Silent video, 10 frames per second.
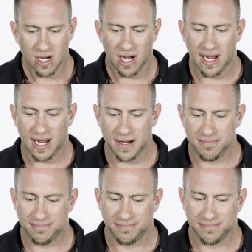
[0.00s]

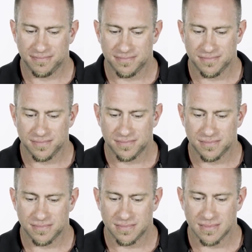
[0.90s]

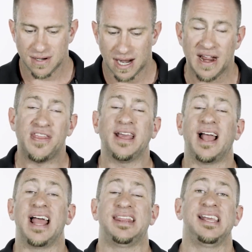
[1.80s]
I think